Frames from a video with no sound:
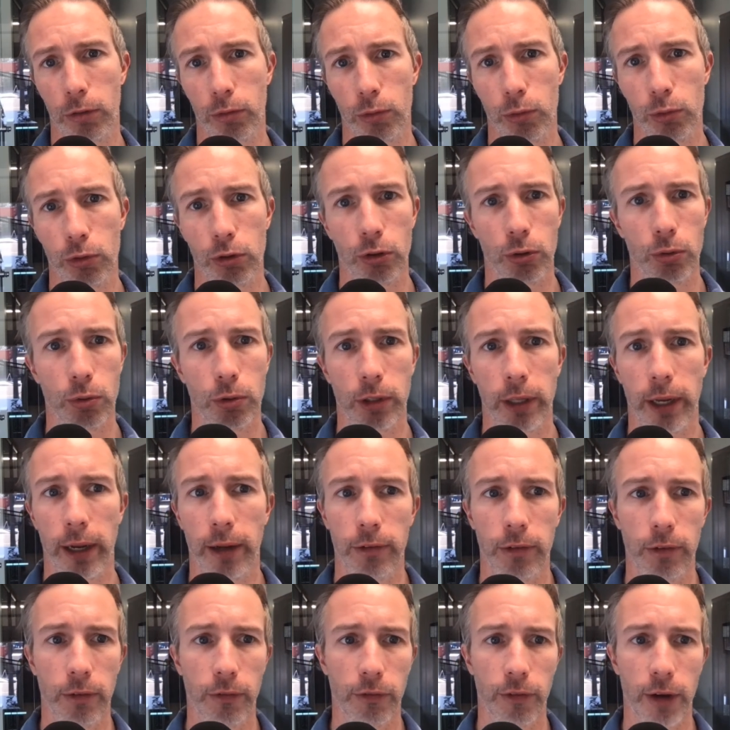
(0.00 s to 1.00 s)
through
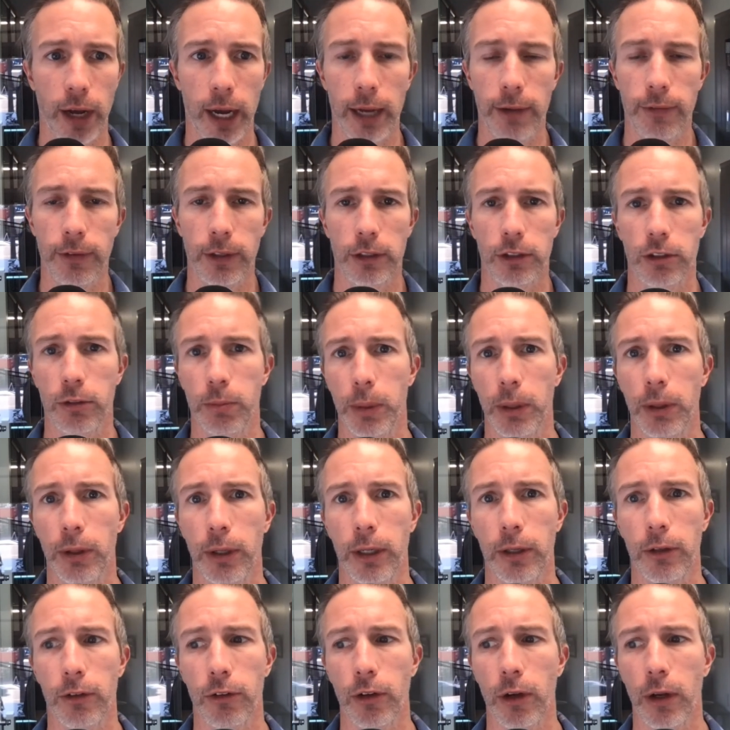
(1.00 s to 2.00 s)
2005
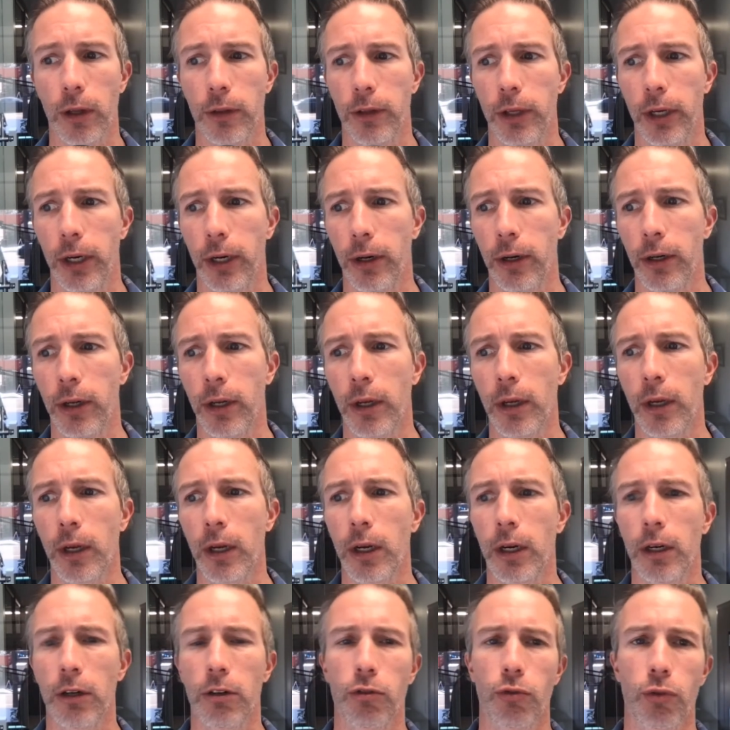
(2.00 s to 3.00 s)
experience on there.
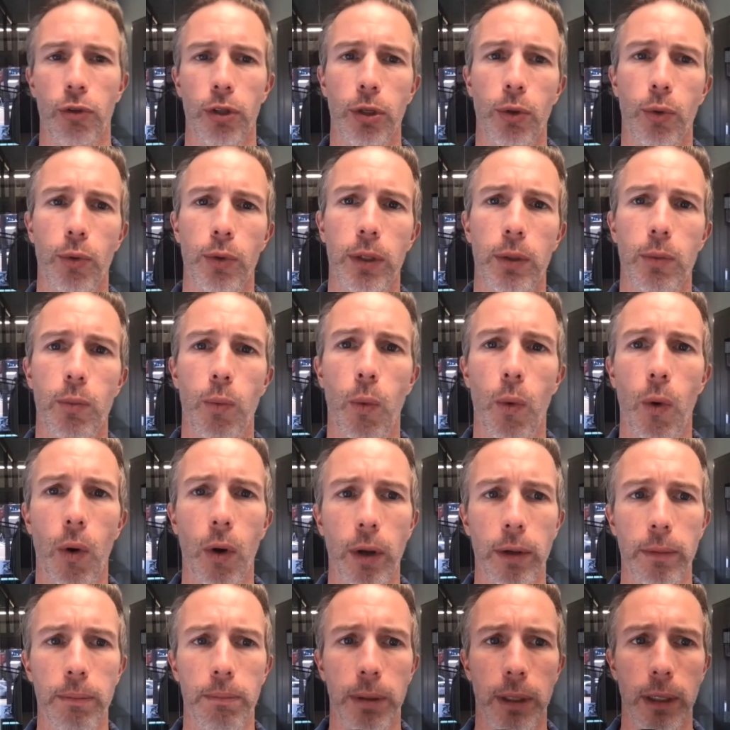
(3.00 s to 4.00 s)
There's really only
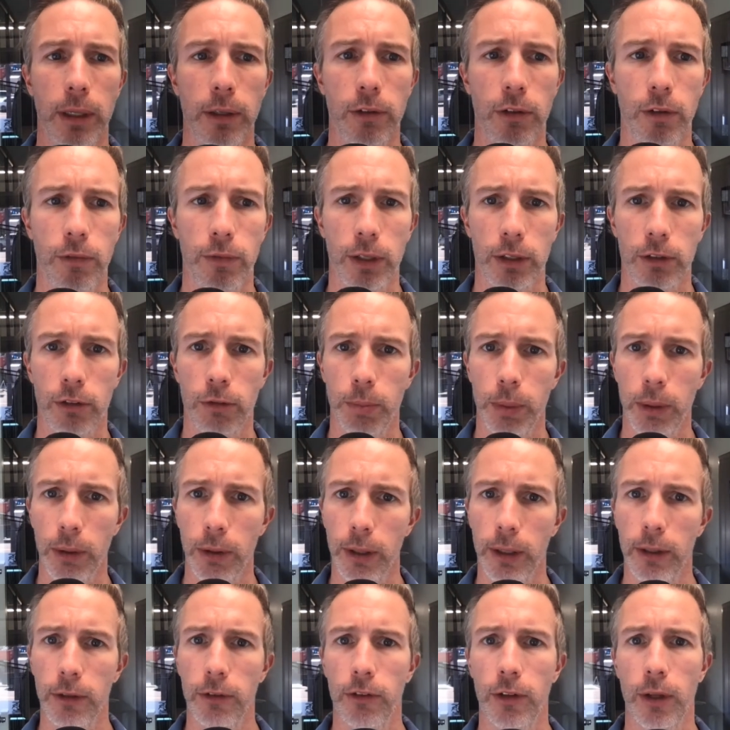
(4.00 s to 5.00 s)
one piece of
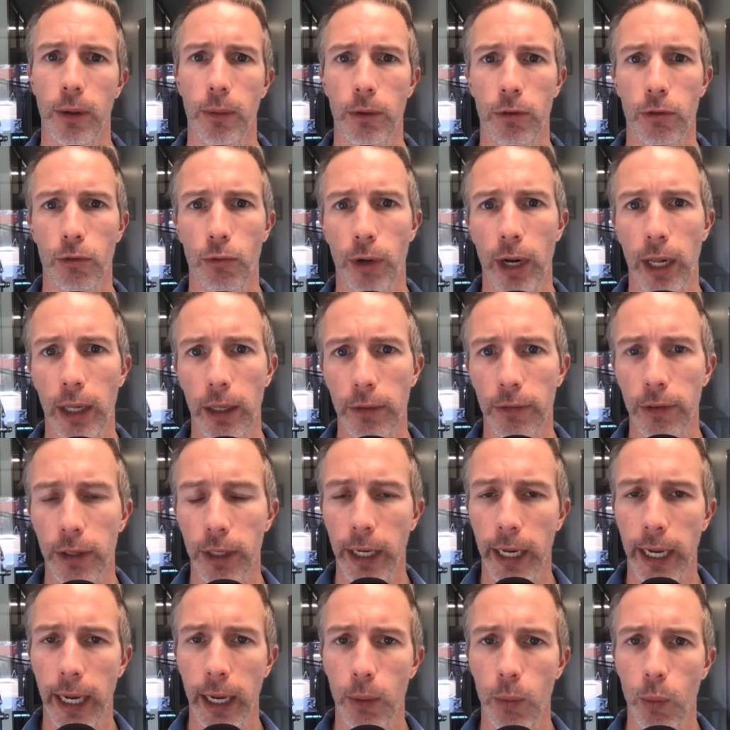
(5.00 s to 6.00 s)
experience that was relevant.
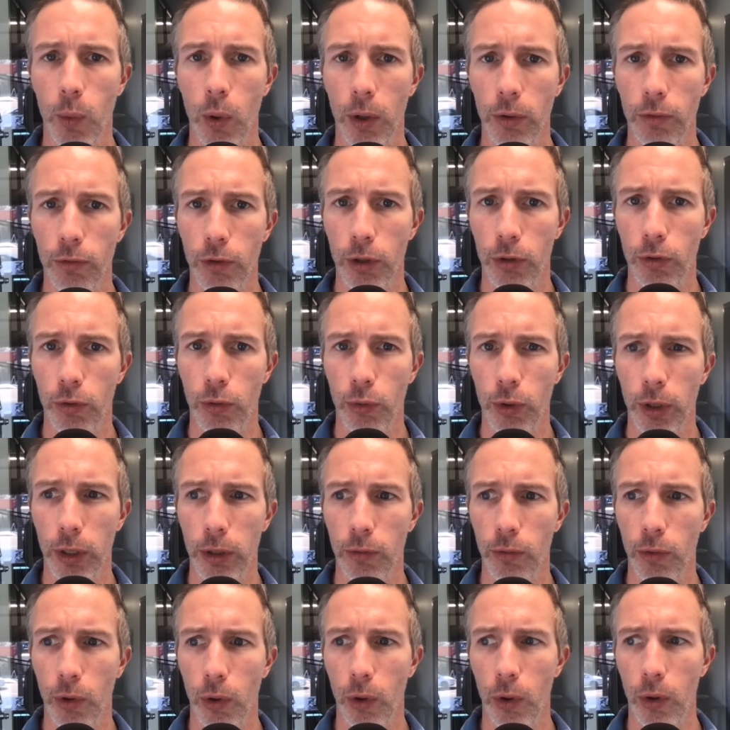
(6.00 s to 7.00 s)
I had one recruiting
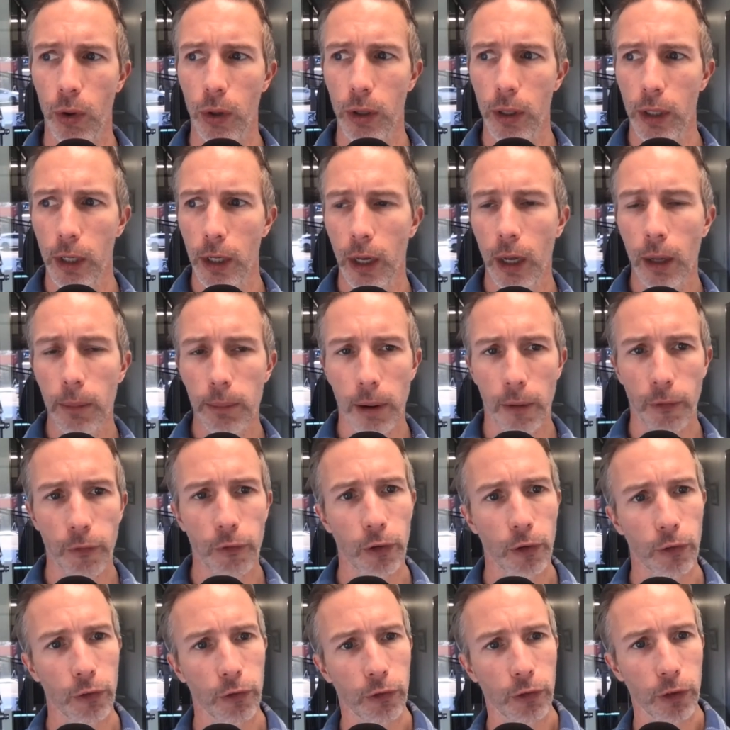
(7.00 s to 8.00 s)
role, but
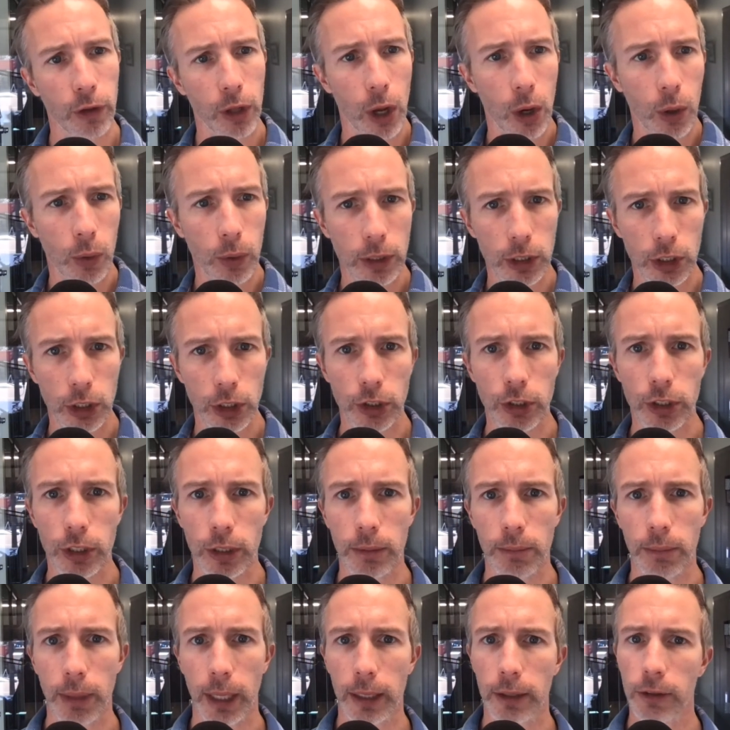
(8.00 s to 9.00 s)
for flow, it just
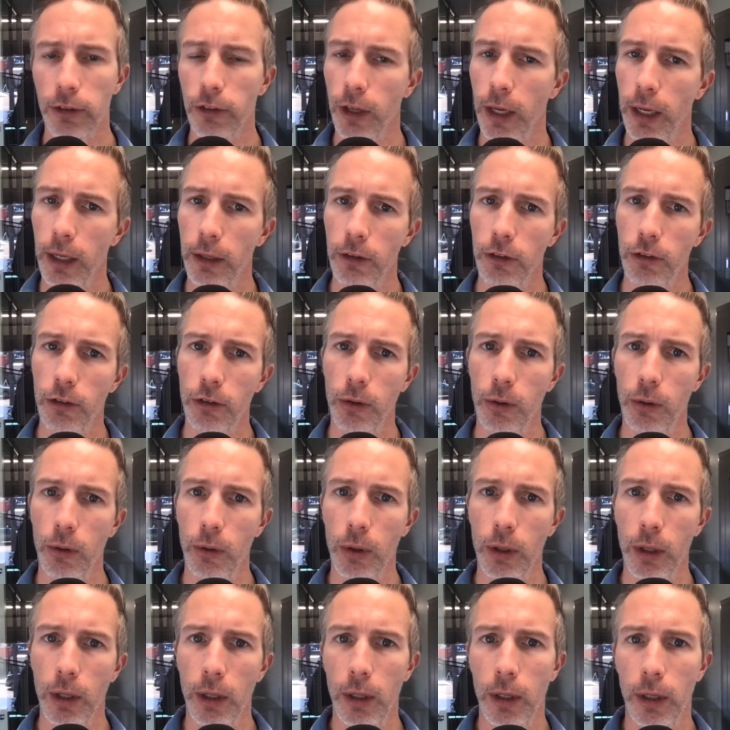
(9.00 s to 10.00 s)
didn't make sense.
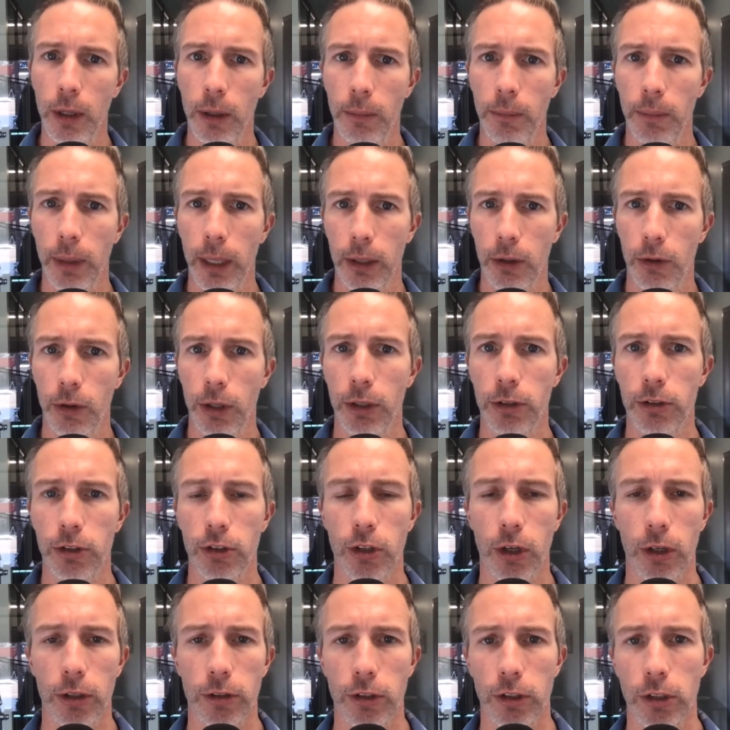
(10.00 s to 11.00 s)
So my career
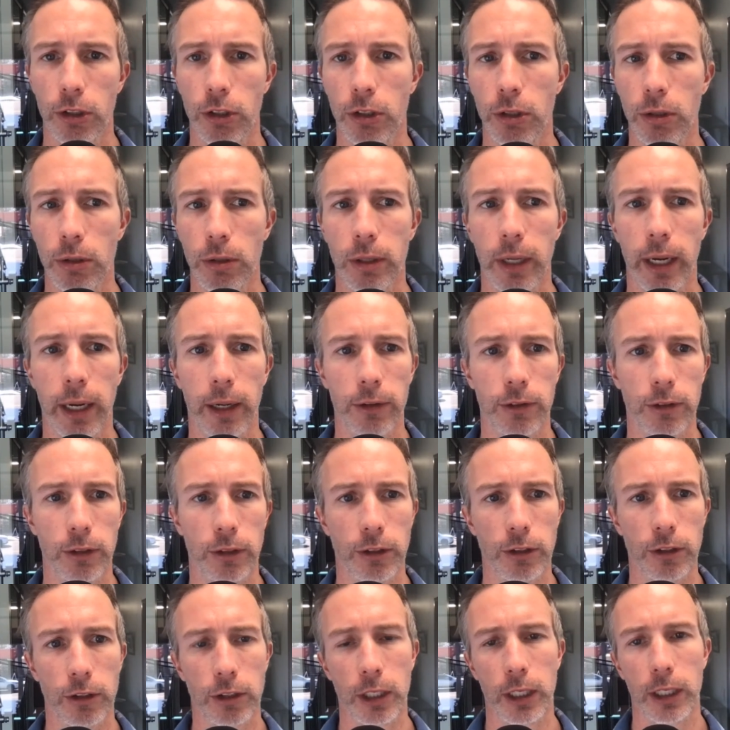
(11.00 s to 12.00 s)
starts in
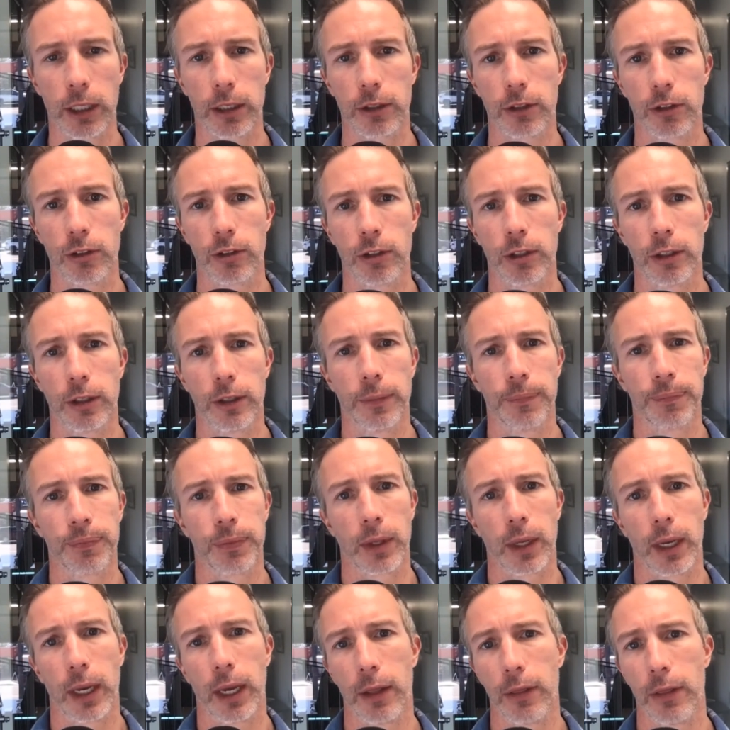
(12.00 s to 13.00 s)
2006.
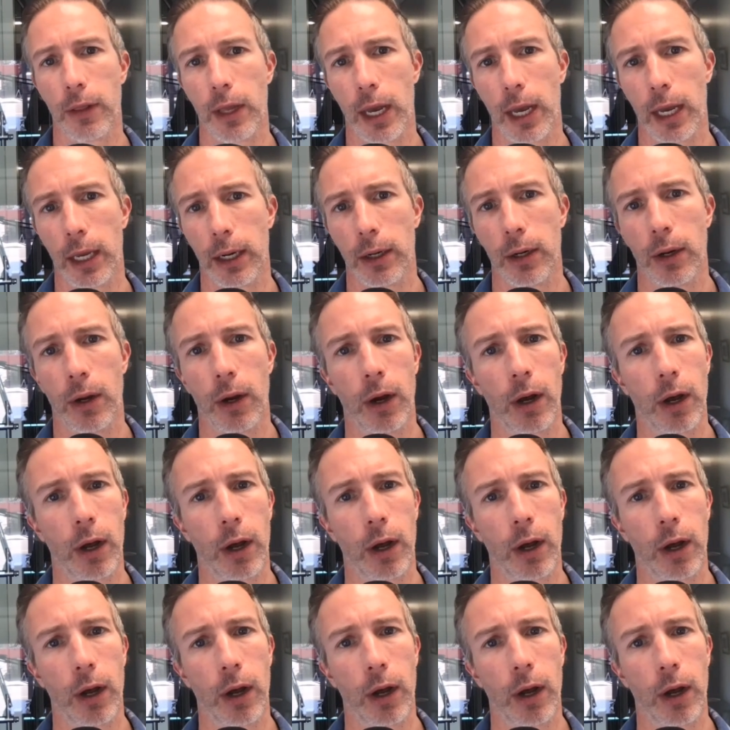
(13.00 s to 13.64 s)
And then